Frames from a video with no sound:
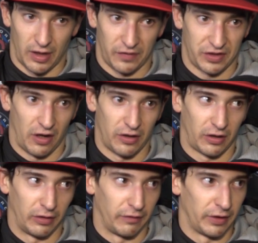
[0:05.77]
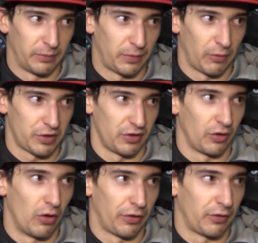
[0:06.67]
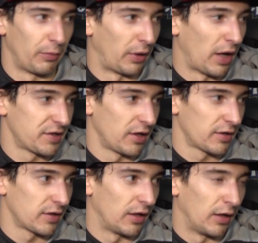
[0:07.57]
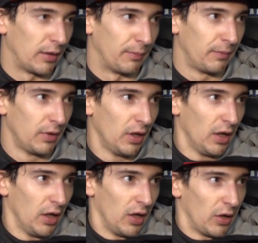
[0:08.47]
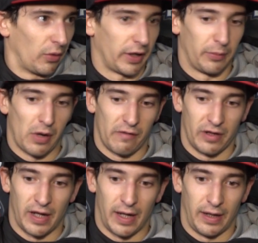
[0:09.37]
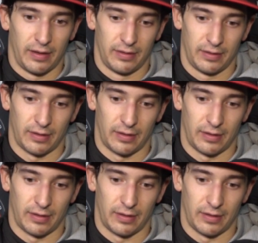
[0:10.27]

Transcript: start in Cleveland, but we're still going through the process. We're getting better every day.